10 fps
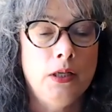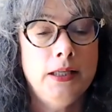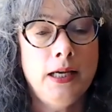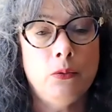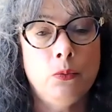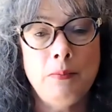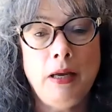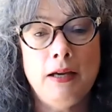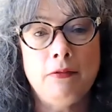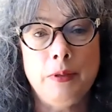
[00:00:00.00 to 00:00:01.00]
yeah, we
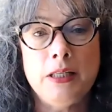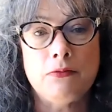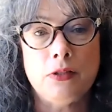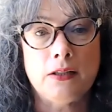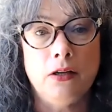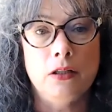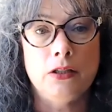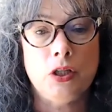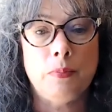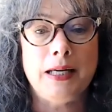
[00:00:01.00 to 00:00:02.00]
may have a piece of
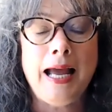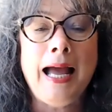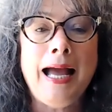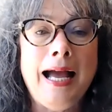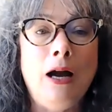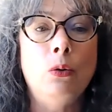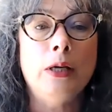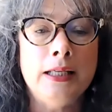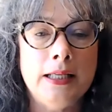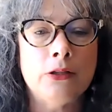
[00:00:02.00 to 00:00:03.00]
technology, but how
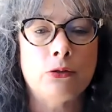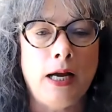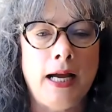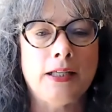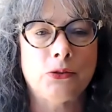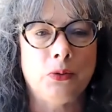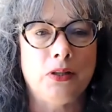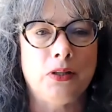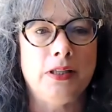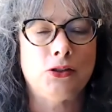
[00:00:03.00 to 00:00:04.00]
it interacts
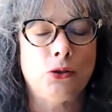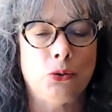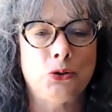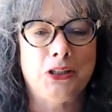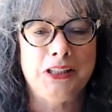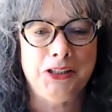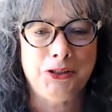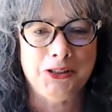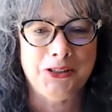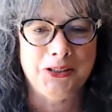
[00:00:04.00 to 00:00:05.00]
with its social
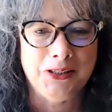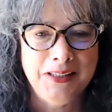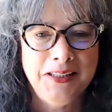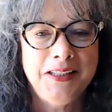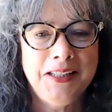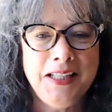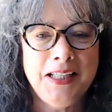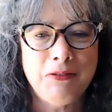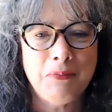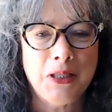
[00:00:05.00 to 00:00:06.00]
conditions in any
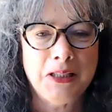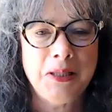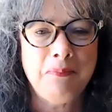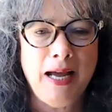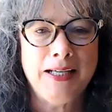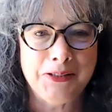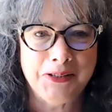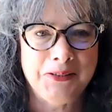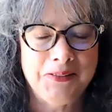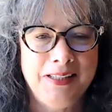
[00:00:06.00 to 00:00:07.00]
given market matters.